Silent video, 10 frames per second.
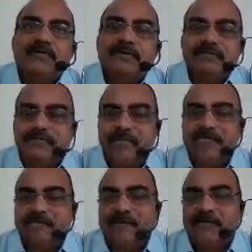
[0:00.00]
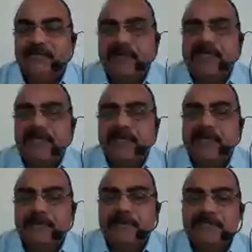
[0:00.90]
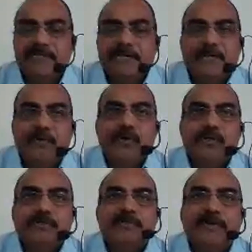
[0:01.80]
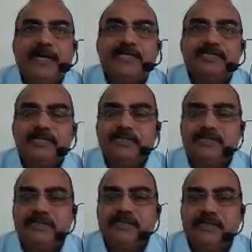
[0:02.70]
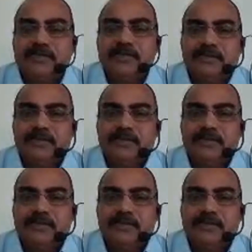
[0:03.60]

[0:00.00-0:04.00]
first stage firefighting equipments like portable fire extinguishers,